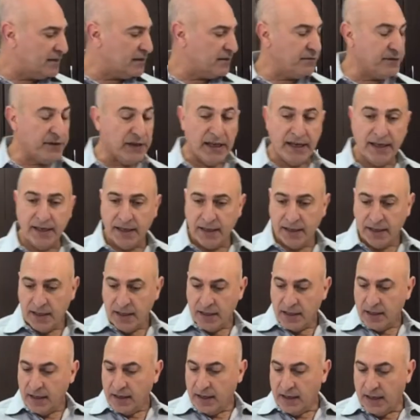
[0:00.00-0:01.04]
here's the fillet.
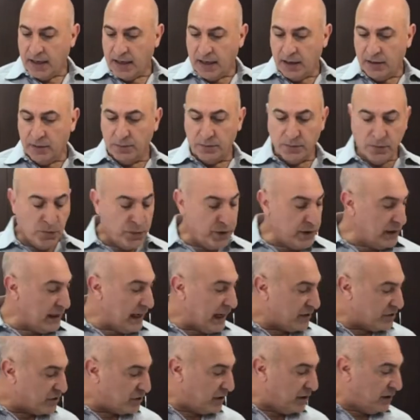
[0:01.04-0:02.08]
We
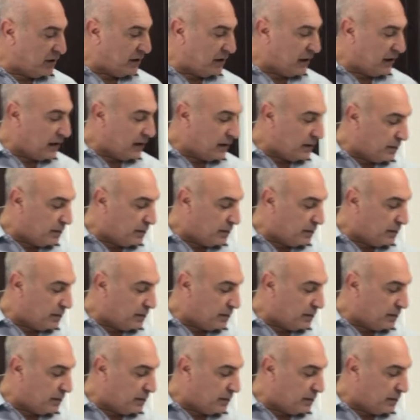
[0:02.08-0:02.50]
actually